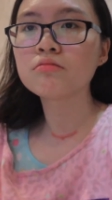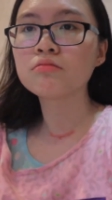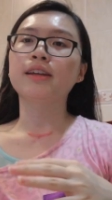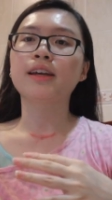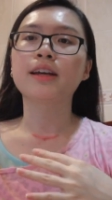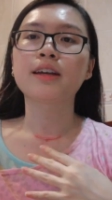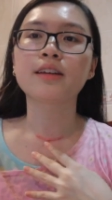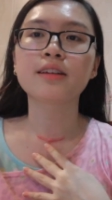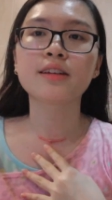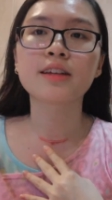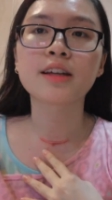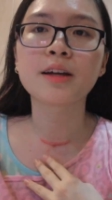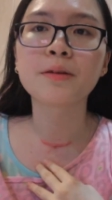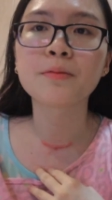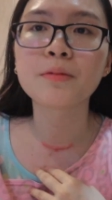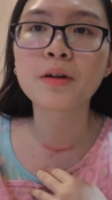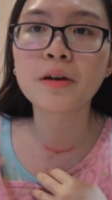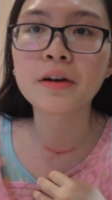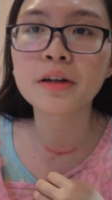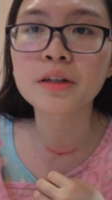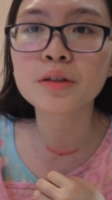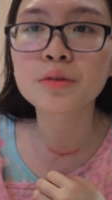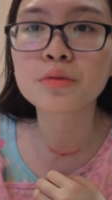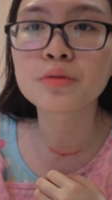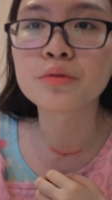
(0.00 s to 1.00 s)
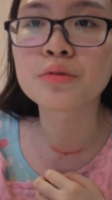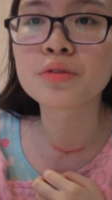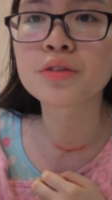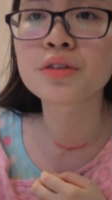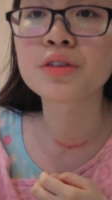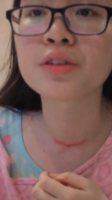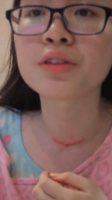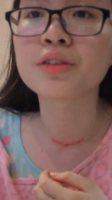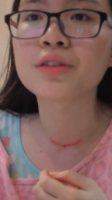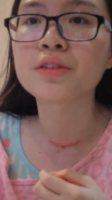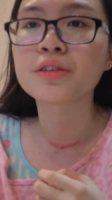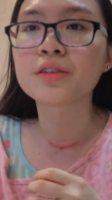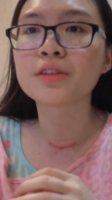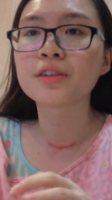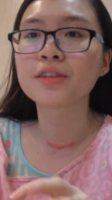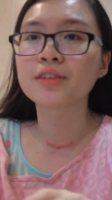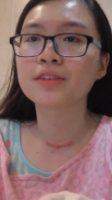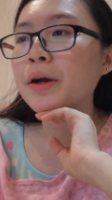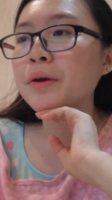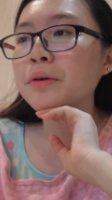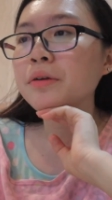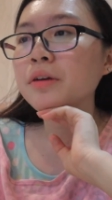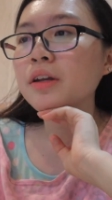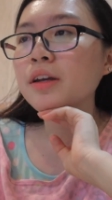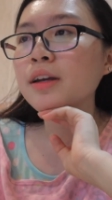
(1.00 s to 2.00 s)
yes, I'm wearing two shirts.
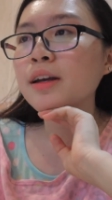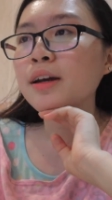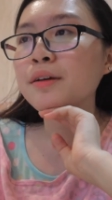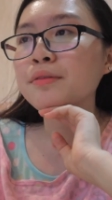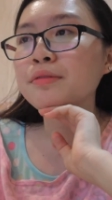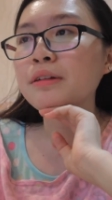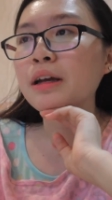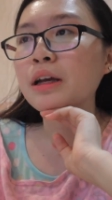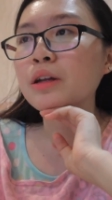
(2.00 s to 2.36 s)
I only have